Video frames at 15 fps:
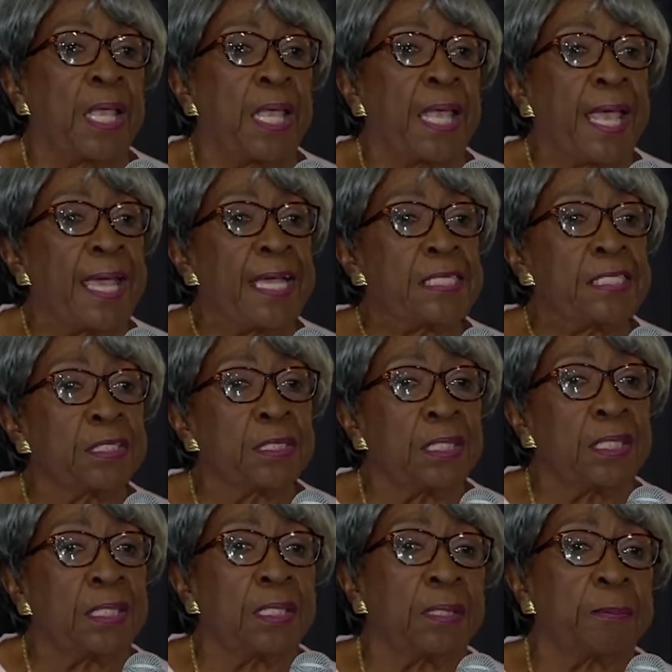and
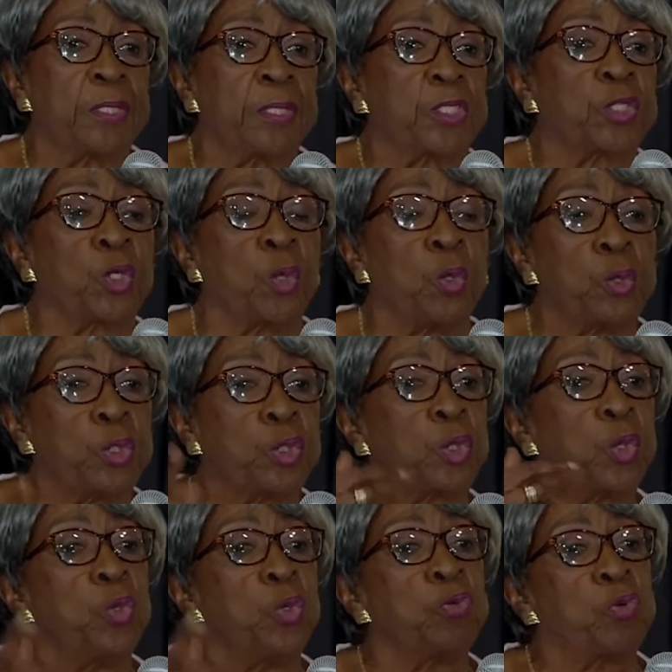was shown
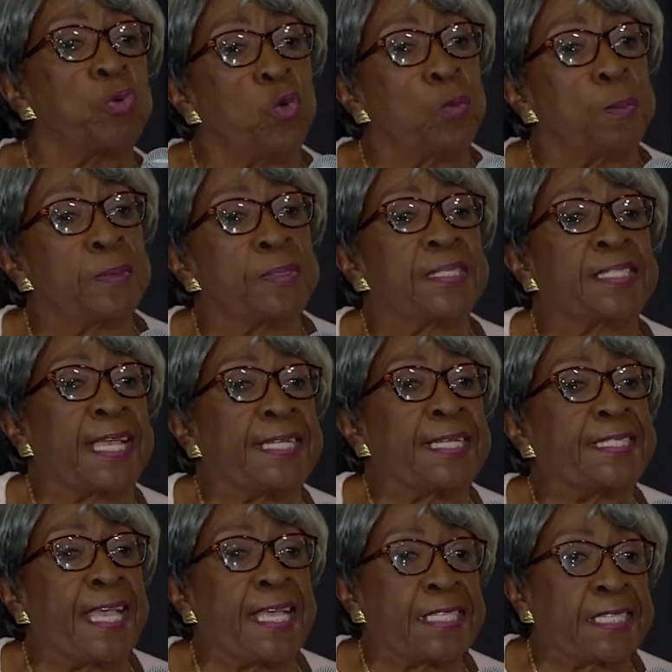2 rooms, a
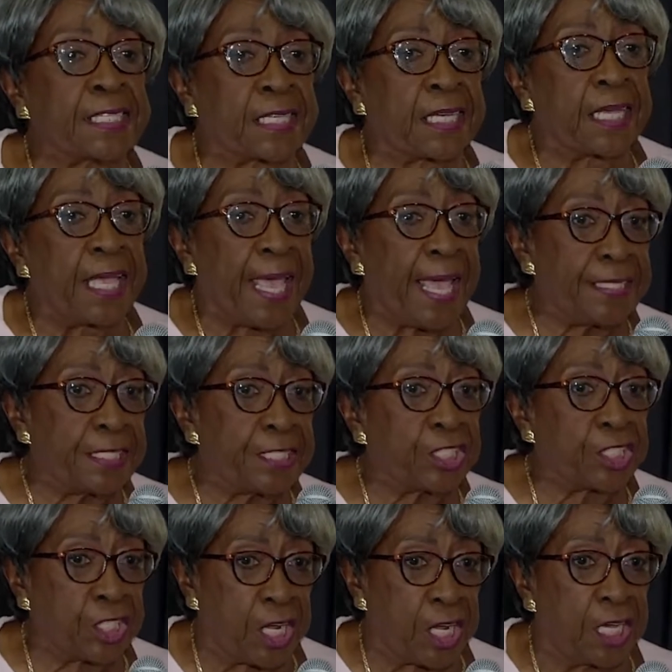desk and a
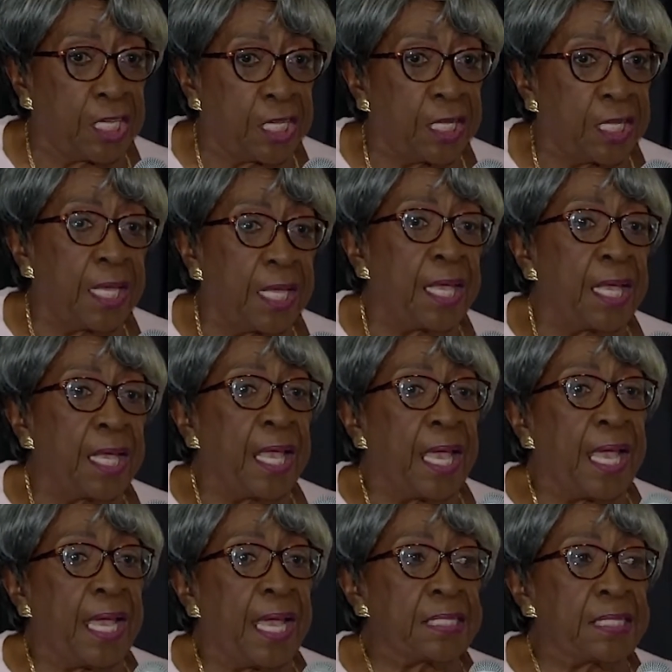chair.
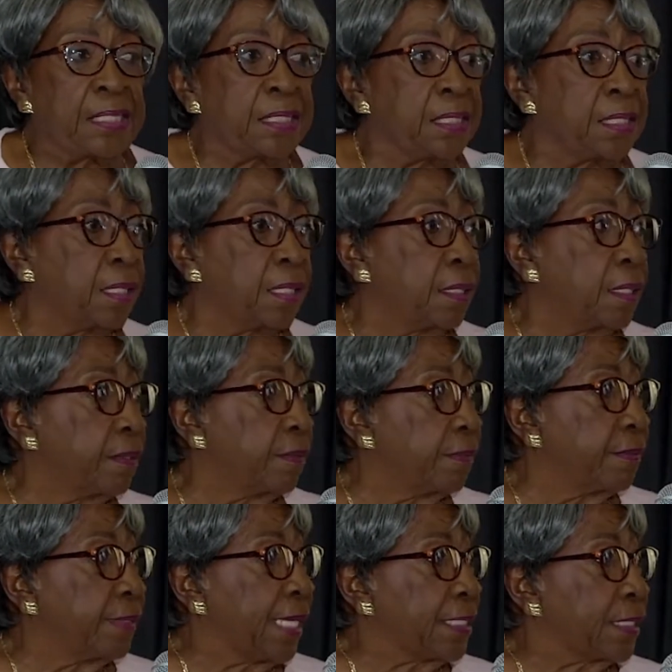And
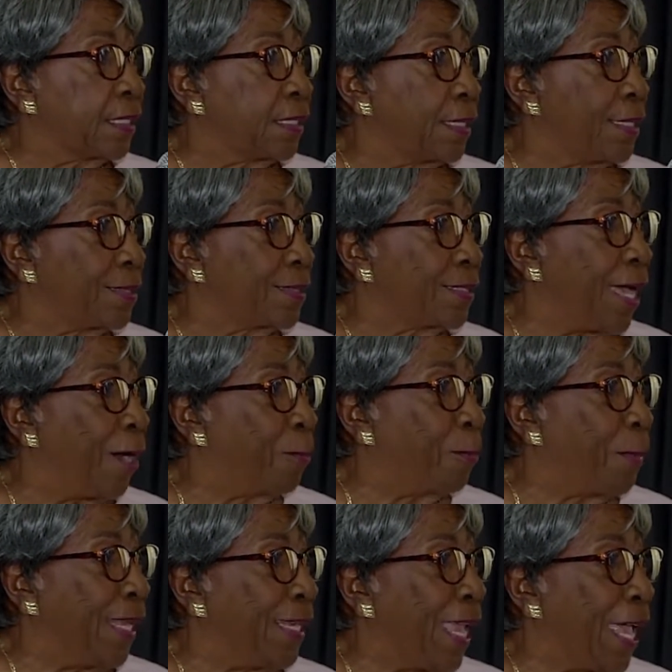that is how
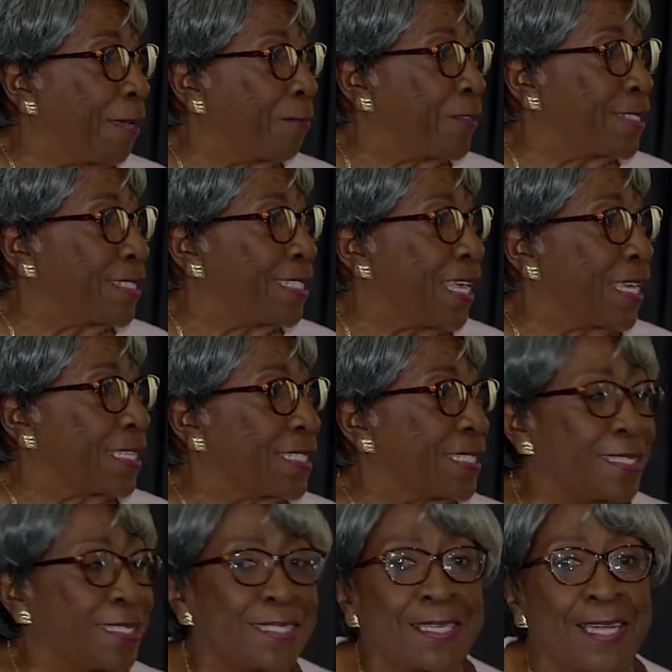my life at
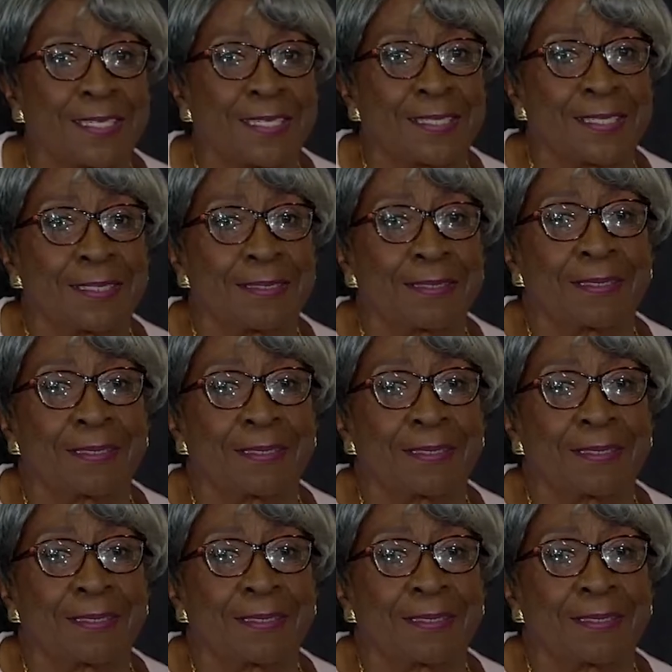CXC started.